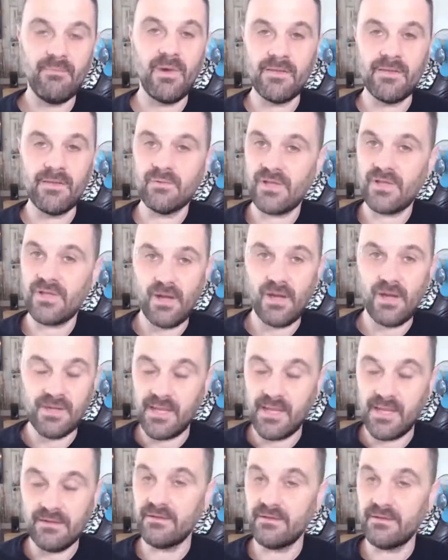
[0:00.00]
money that was
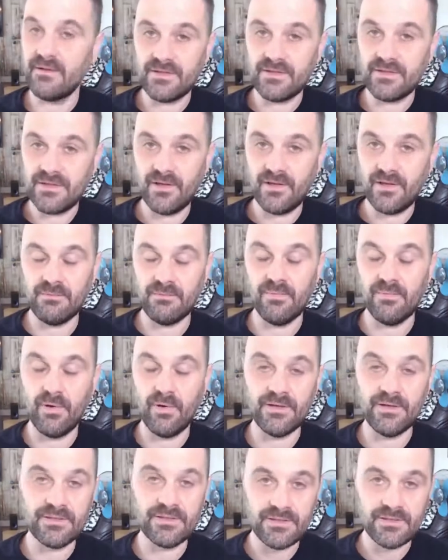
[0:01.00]
coming in at certain
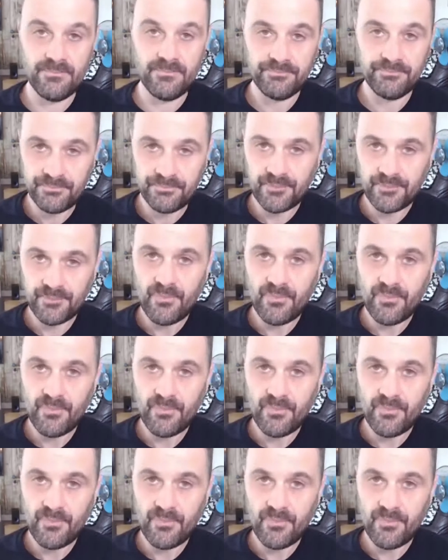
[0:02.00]
points.